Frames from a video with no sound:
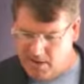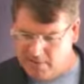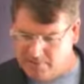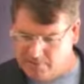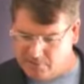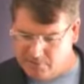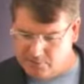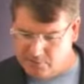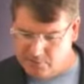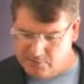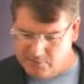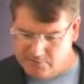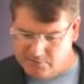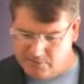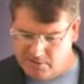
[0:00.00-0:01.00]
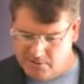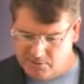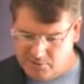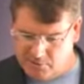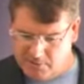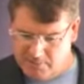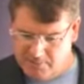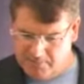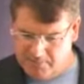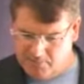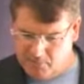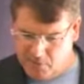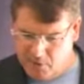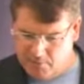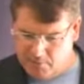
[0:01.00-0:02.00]
After the turn of the century,
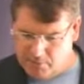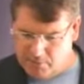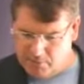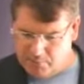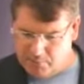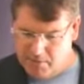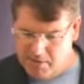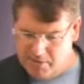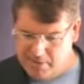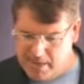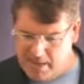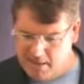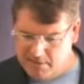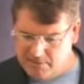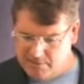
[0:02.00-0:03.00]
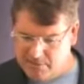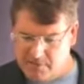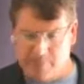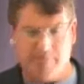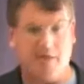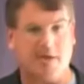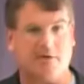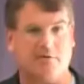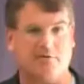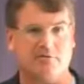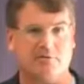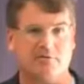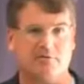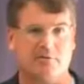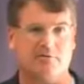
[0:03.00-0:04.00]
over 3,000
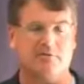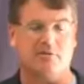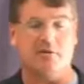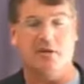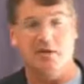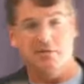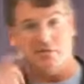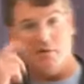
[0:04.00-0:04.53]
competitors existed.